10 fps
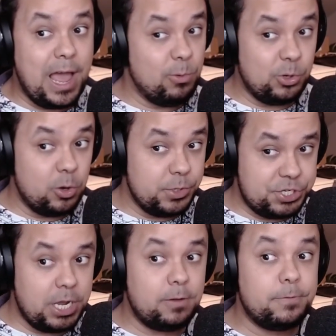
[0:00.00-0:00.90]
I would go to
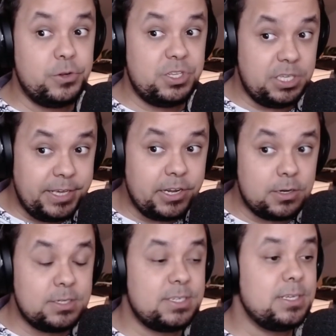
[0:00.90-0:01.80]
jail for
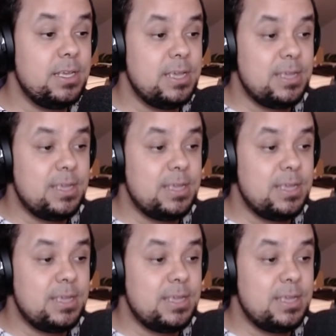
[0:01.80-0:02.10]
years.